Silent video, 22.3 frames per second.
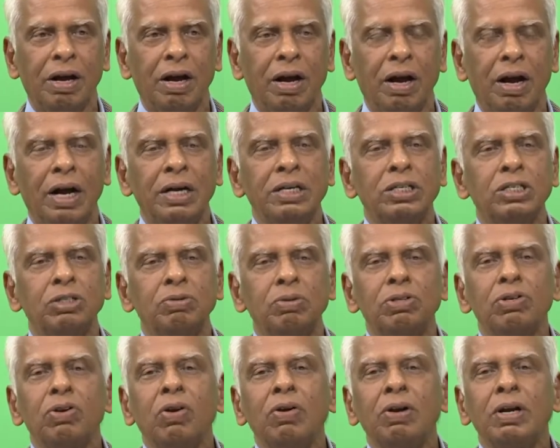And she
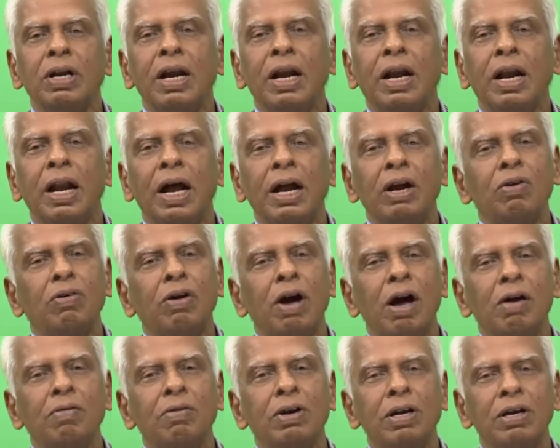was not inclined to
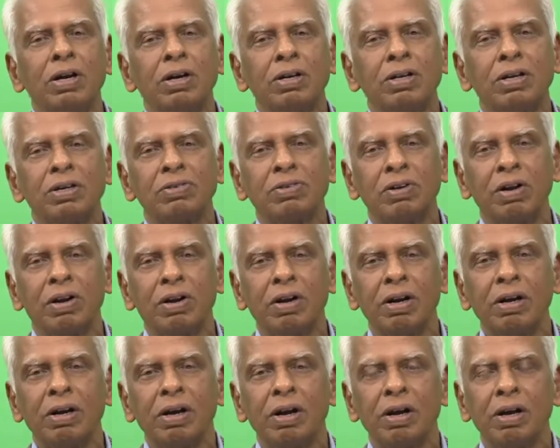have any other
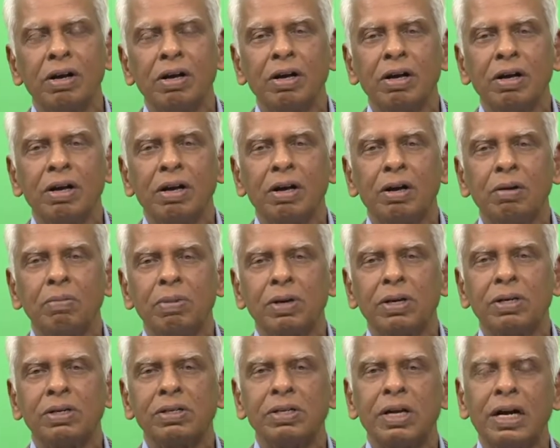children,
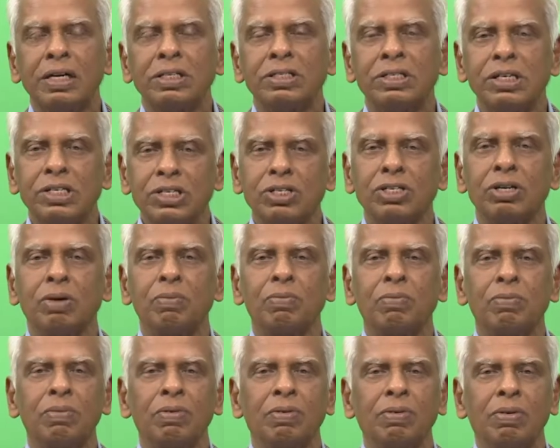because that
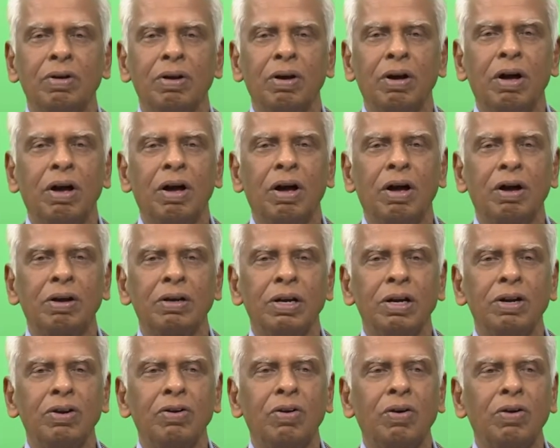system
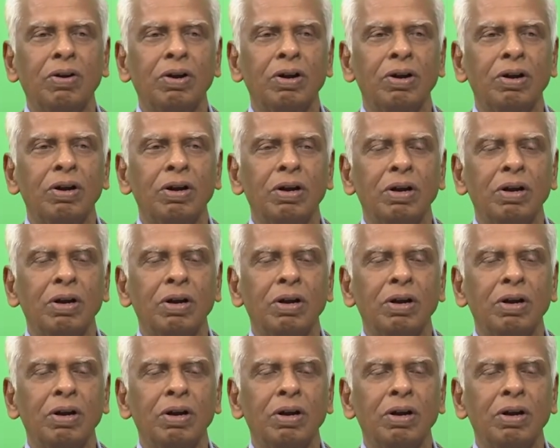would not